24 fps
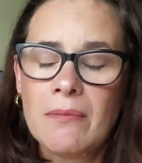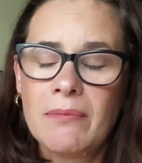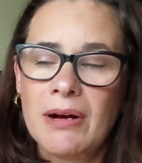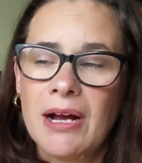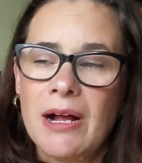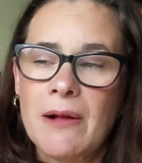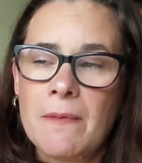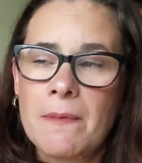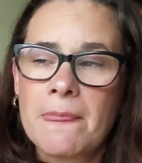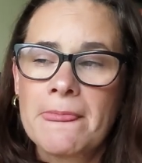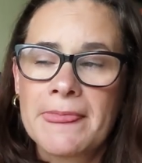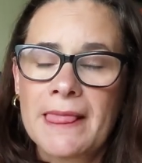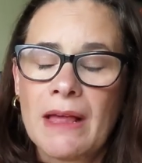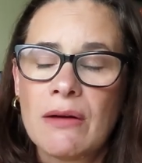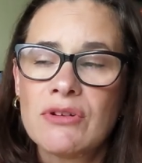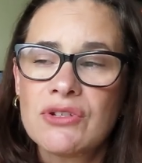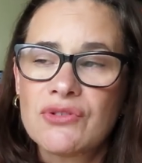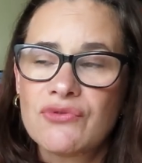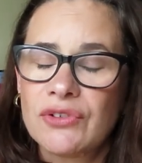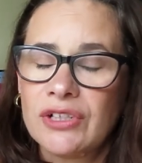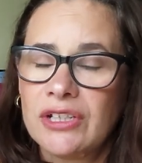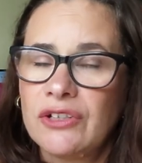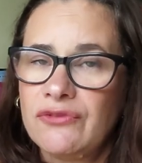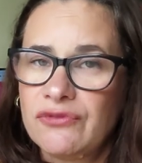But that
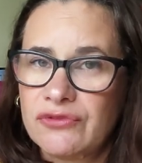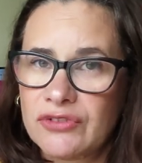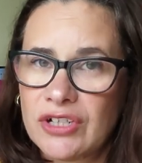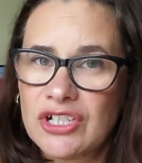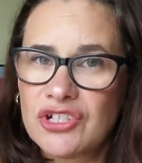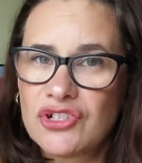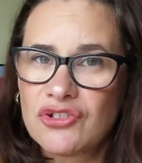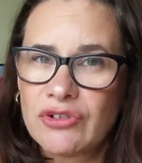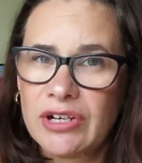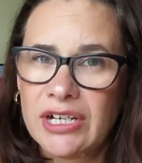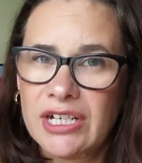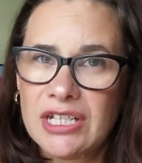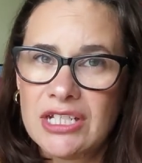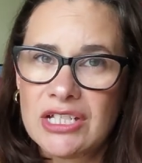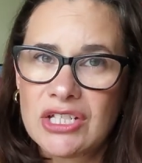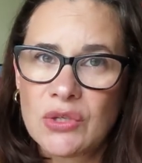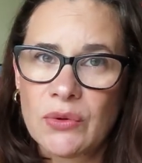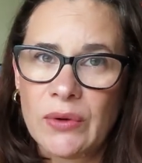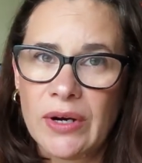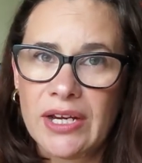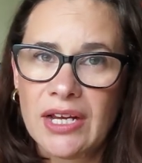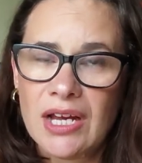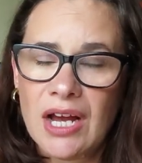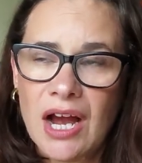was really frustrating,
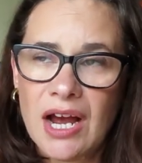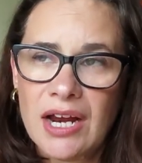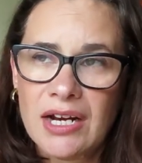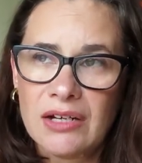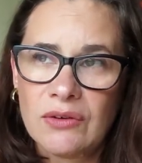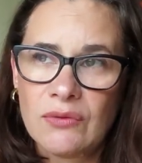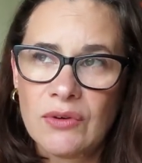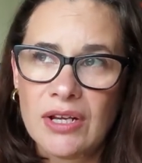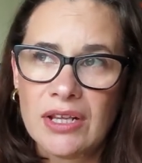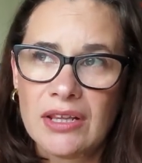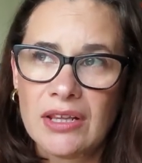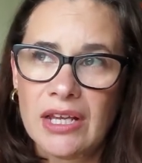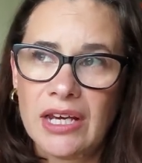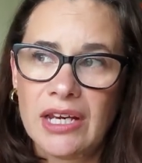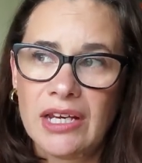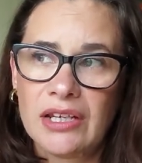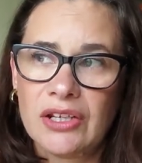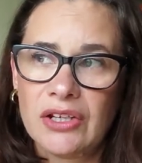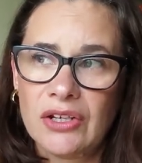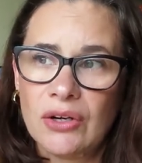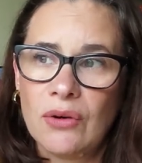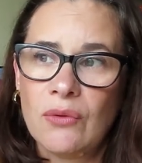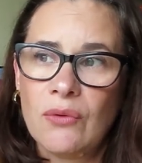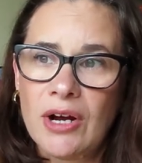so I kind of went like,
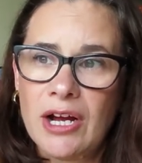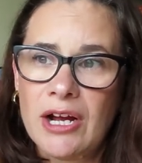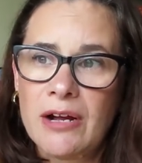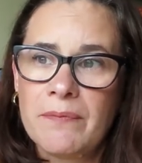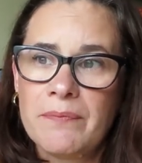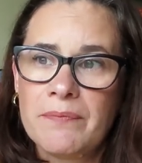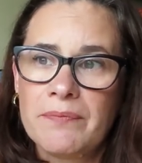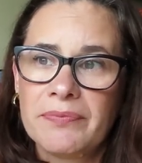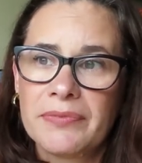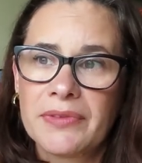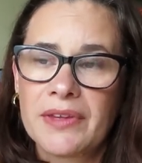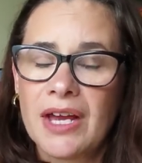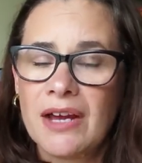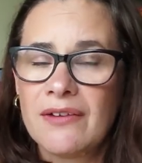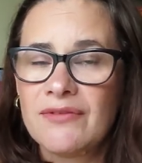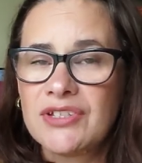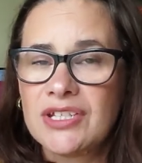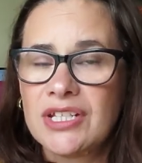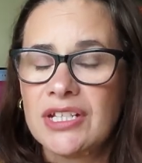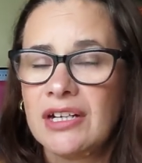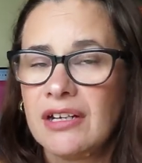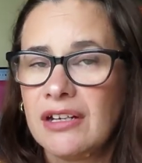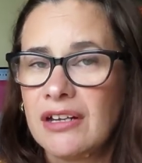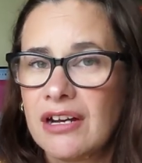you know what, I've
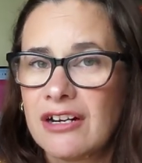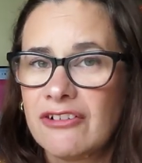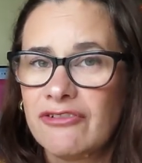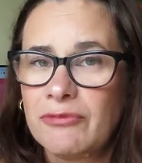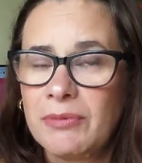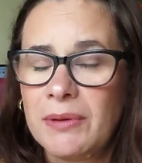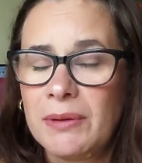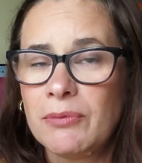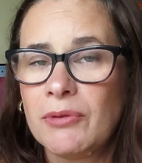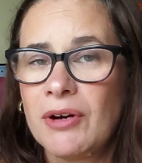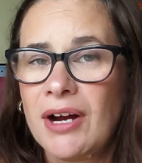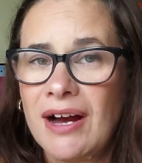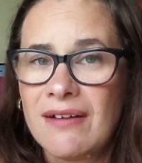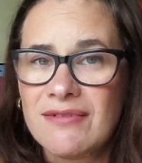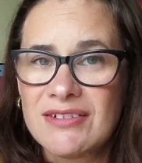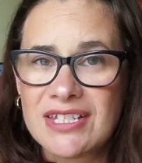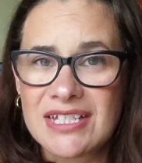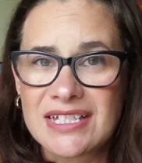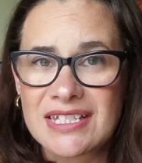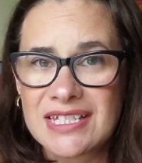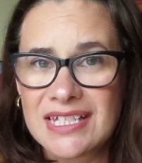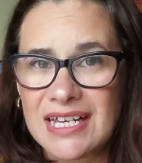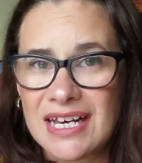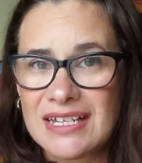seen a lot of people have
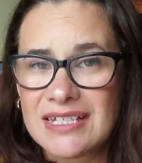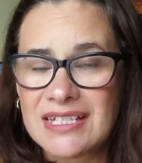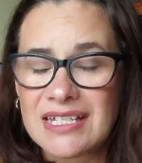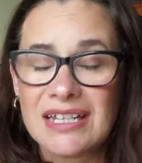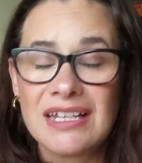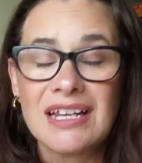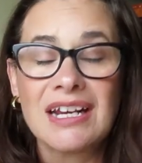success.